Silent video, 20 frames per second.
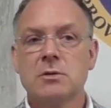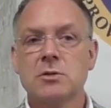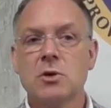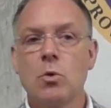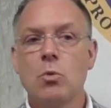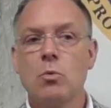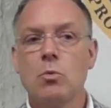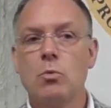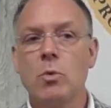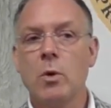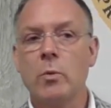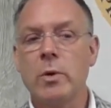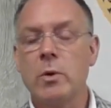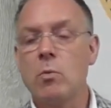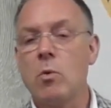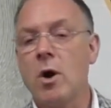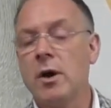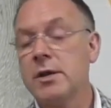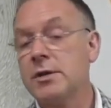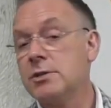So, what
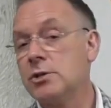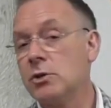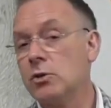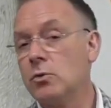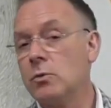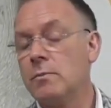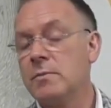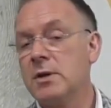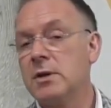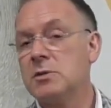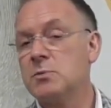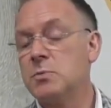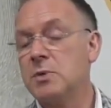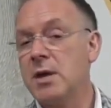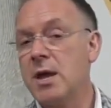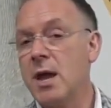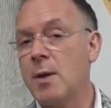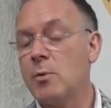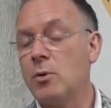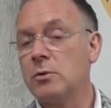we want to do is
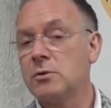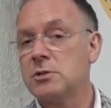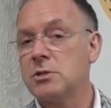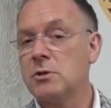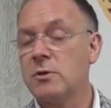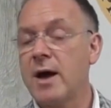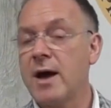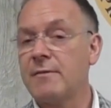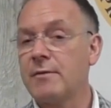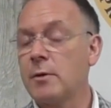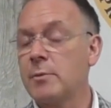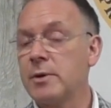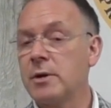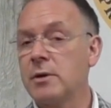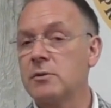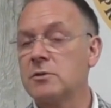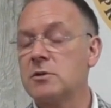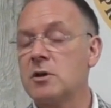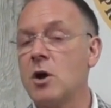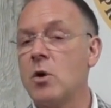be able to have our
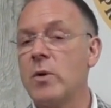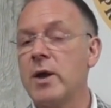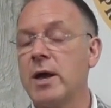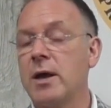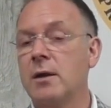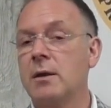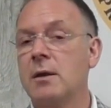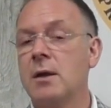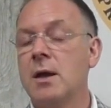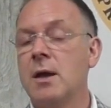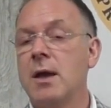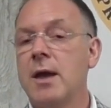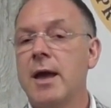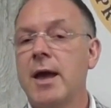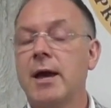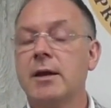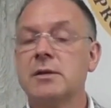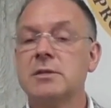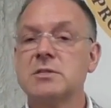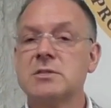peers go in
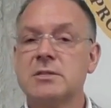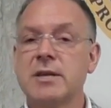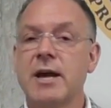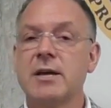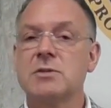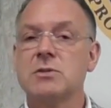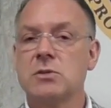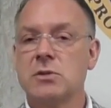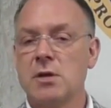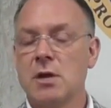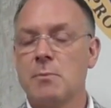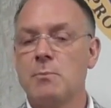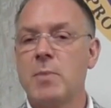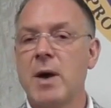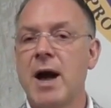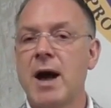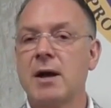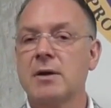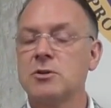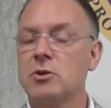and assess the
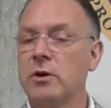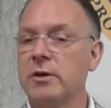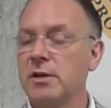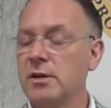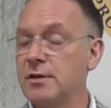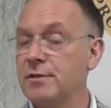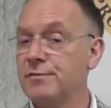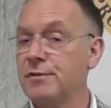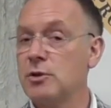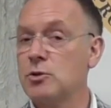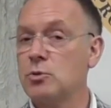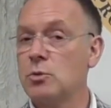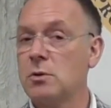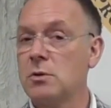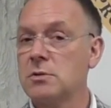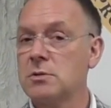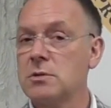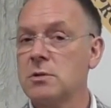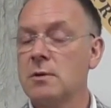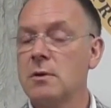impact on
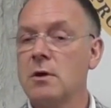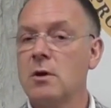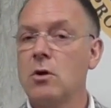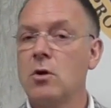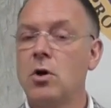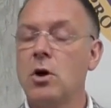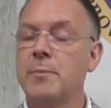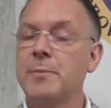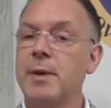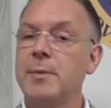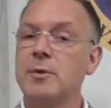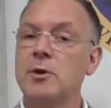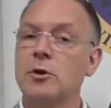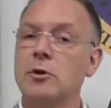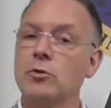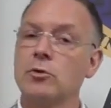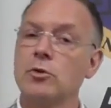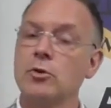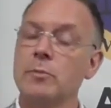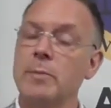individuals, on maybe
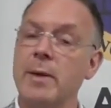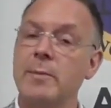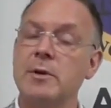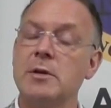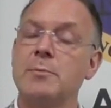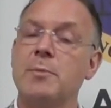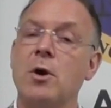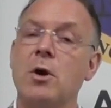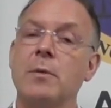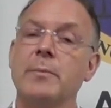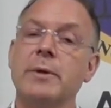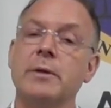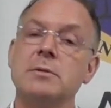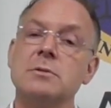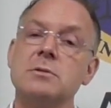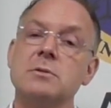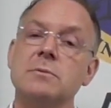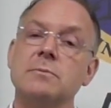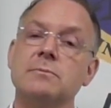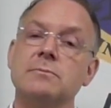a crew, maybe
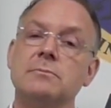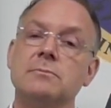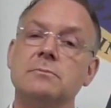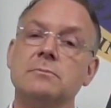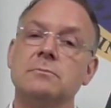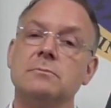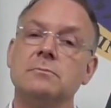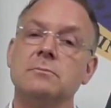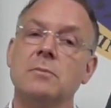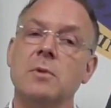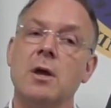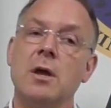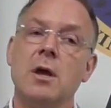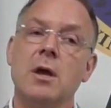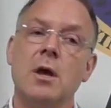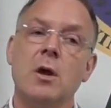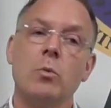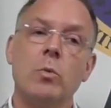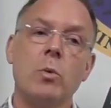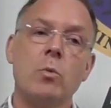departments.
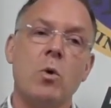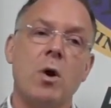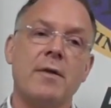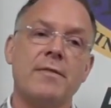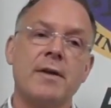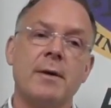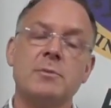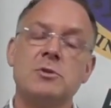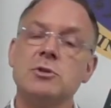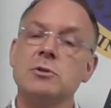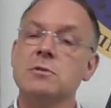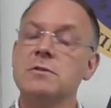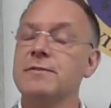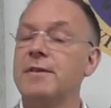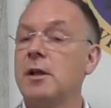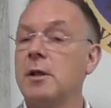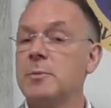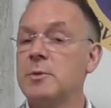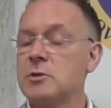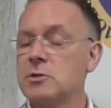We want them to
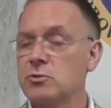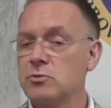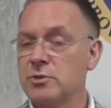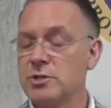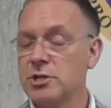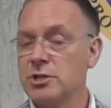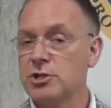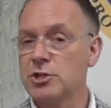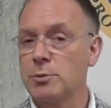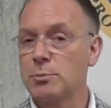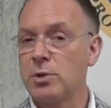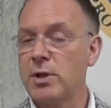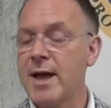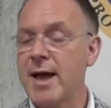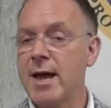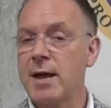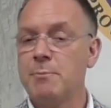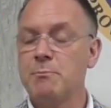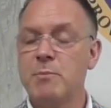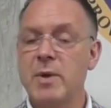develop a strategic
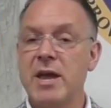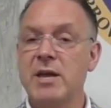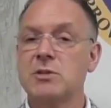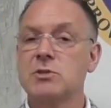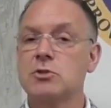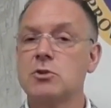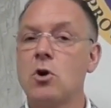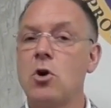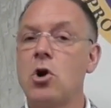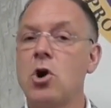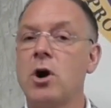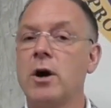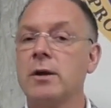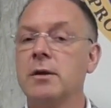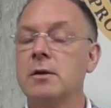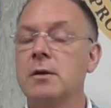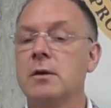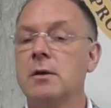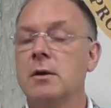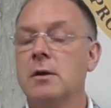plan based
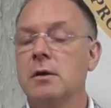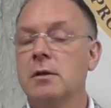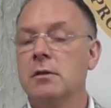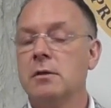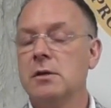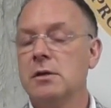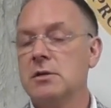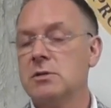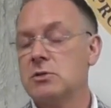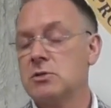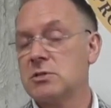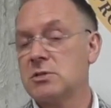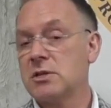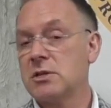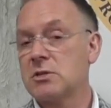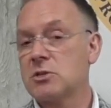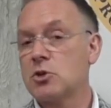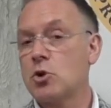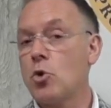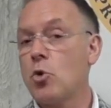on these
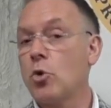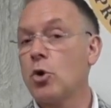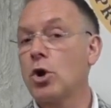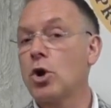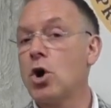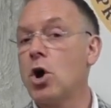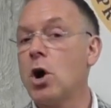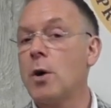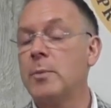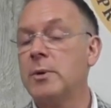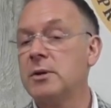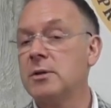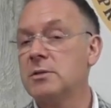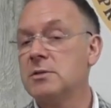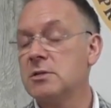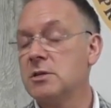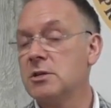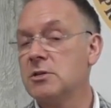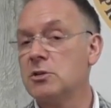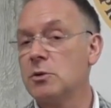six core
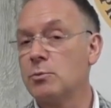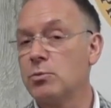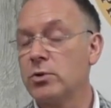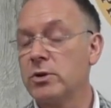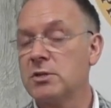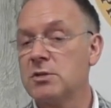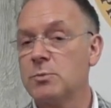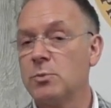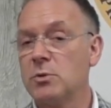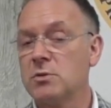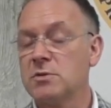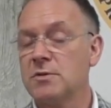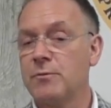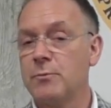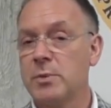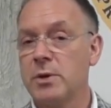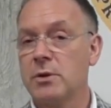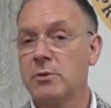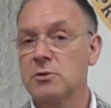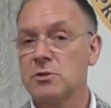competencies or principles
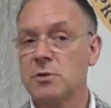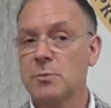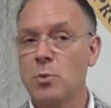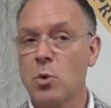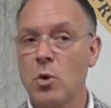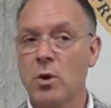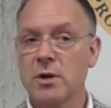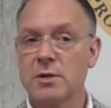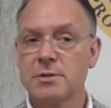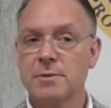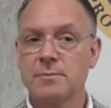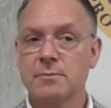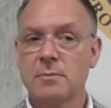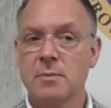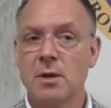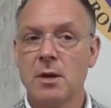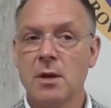of peer support.